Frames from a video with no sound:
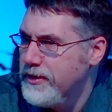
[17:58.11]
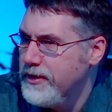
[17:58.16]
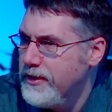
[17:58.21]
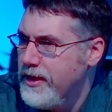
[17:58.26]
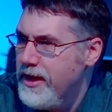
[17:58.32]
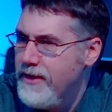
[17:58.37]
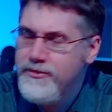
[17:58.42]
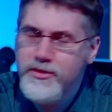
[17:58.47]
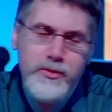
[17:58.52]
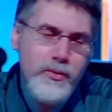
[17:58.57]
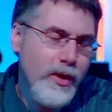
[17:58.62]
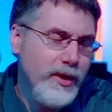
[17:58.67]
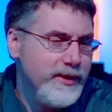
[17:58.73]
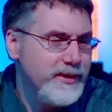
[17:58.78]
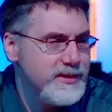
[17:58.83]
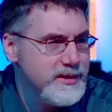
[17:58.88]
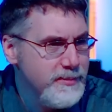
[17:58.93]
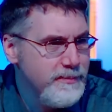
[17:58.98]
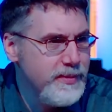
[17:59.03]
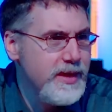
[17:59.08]
if you want it to
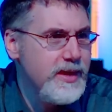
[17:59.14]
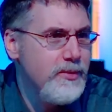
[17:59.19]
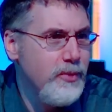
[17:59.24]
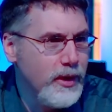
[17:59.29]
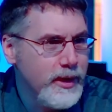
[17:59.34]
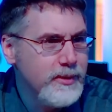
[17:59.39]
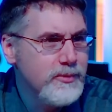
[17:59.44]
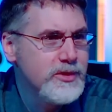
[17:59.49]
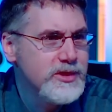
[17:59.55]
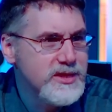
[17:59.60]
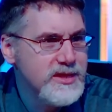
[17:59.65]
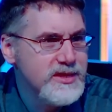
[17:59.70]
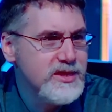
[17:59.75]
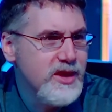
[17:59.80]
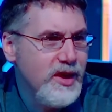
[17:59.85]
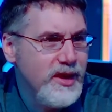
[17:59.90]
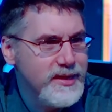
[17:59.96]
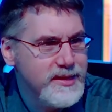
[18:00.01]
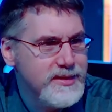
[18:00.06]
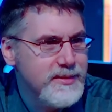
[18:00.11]
be what it was
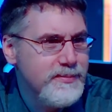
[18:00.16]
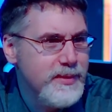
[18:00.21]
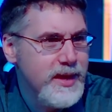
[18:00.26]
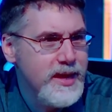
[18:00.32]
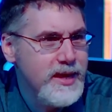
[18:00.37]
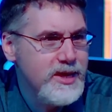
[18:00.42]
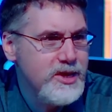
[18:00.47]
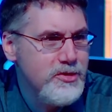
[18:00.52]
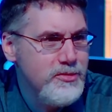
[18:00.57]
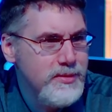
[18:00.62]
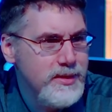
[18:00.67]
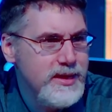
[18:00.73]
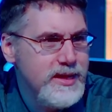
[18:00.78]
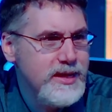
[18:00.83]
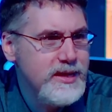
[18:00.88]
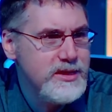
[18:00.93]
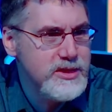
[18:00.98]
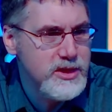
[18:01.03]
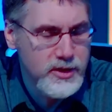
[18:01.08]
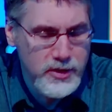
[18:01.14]
designed to be, you need
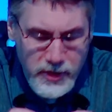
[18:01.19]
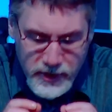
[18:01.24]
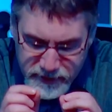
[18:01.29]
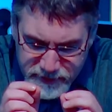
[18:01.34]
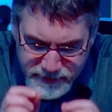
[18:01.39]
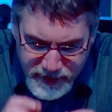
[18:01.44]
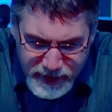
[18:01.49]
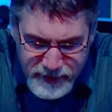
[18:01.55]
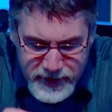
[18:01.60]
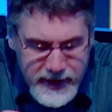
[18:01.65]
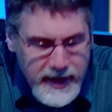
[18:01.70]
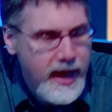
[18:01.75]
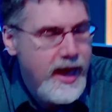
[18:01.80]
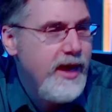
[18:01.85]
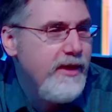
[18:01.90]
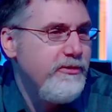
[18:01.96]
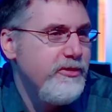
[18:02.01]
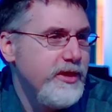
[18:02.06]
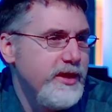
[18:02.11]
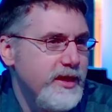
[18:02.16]
to look very
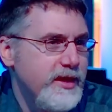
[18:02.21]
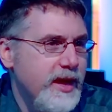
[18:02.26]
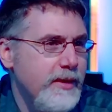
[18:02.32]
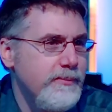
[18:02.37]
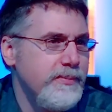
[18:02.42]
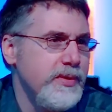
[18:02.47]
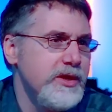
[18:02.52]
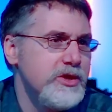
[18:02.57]
carefully at that picture